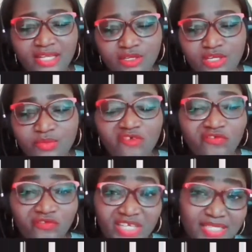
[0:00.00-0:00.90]
when I
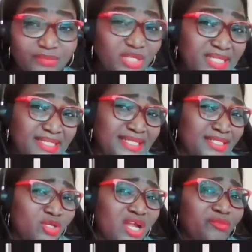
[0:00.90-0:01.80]
talk about
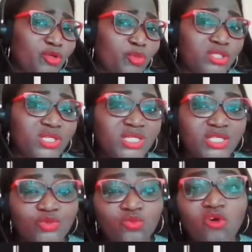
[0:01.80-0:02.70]
flexibility, is you have the
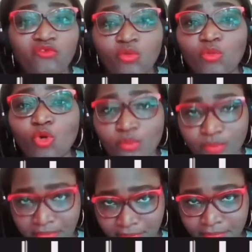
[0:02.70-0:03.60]
opportunity to work from
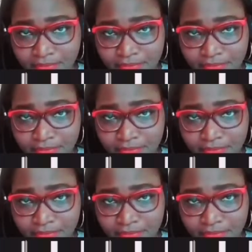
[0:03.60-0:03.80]
home.